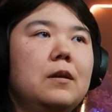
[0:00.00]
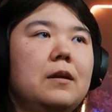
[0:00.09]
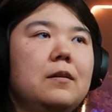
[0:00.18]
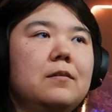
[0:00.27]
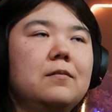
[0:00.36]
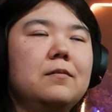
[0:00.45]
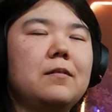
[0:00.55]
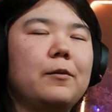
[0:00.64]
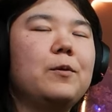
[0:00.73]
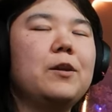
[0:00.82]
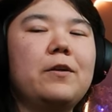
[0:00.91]
and
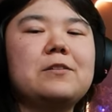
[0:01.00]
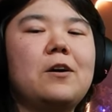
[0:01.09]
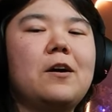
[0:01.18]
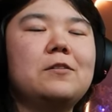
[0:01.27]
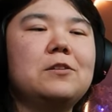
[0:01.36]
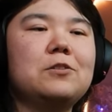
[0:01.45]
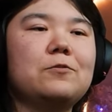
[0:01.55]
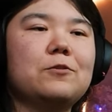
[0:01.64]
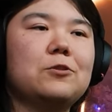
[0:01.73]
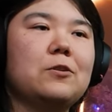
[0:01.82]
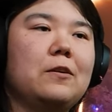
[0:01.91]
like we know that's a hard decision
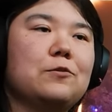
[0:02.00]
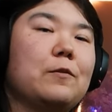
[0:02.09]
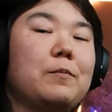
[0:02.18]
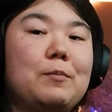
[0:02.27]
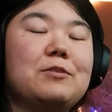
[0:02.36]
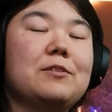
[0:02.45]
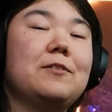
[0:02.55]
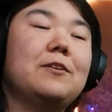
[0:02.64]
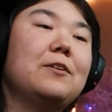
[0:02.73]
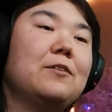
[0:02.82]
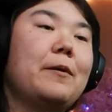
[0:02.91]
for Stolas from the music
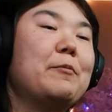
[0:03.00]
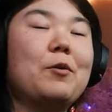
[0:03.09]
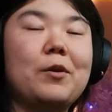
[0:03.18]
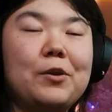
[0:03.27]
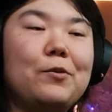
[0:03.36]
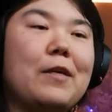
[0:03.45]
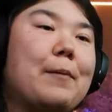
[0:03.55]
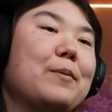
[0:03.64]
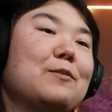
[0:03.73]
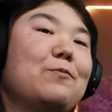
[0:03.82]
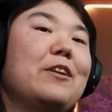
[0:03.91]
video. I mean, we already knew that,
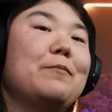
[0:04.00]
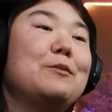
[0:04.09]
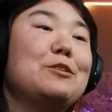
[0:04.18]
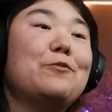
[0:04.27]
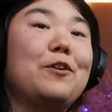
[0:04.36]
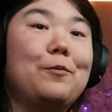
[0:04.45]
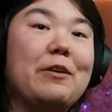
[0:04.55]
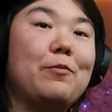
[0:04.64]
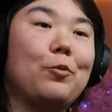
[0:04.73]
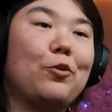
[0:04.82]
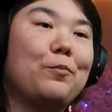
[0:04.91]
but the music video may be
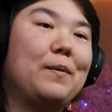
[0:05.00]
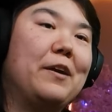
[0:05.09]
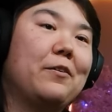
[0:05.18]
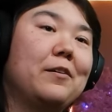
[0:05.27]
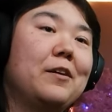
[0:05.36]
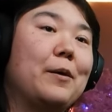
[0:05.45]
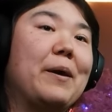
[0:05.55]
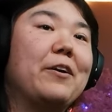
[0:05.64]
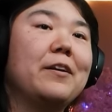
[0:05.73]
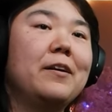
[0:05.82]
more apparent.